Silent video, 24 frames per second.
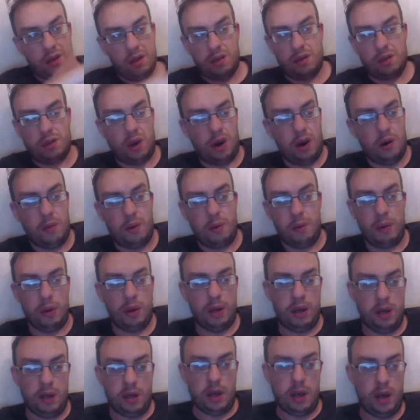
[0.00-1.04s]
It's got to be money
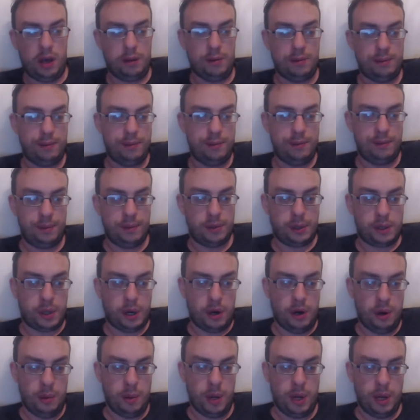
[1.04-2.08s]
in that. It's
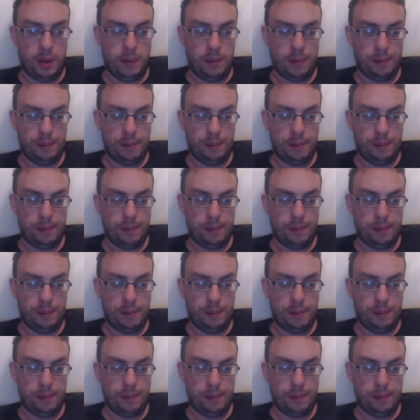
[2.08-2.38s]
got to be.